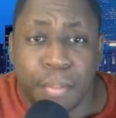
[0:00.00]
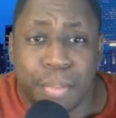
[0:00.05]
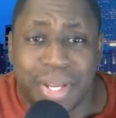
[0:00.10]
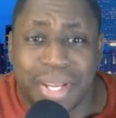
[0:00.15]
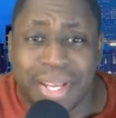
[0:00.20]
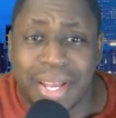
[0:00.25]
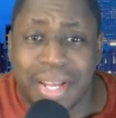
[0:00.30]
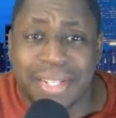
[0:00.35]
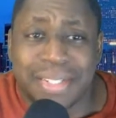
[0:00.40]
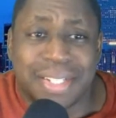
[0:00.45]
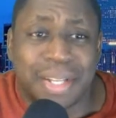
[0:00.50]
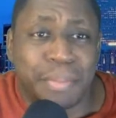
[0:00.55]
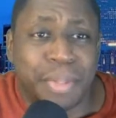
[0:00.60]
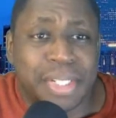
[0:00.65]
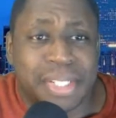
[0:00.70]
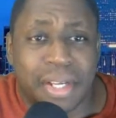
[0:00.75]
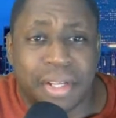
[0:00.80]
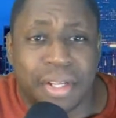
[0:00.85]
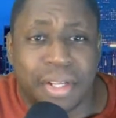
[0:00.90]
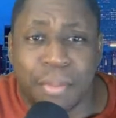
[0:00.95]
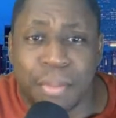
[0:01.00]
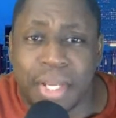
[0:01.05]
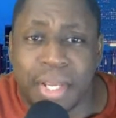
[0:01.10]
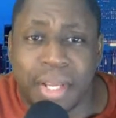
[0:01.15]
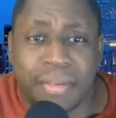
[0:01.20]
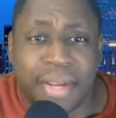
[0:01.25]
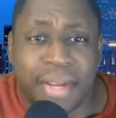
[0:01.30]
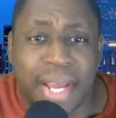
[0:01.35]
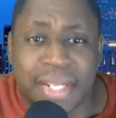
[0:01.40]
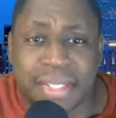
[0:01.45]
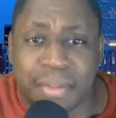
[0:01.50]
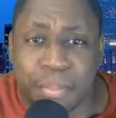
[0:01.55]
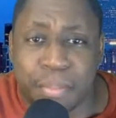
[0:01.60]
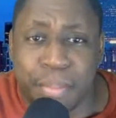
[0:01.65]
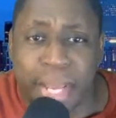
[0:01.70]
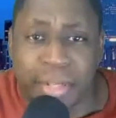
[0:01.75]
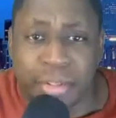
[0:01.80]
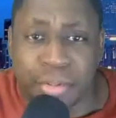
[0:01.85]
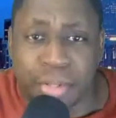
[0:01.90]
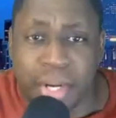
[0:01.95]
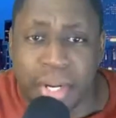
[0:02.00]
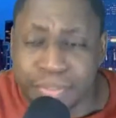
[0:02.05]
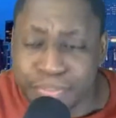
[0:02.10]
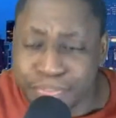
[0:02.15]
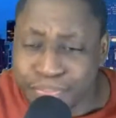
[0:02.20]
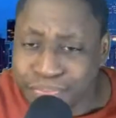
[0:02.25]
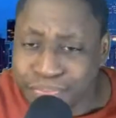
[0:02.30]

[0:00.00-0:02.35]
Because let me tell you, let me give you guys a backdrop.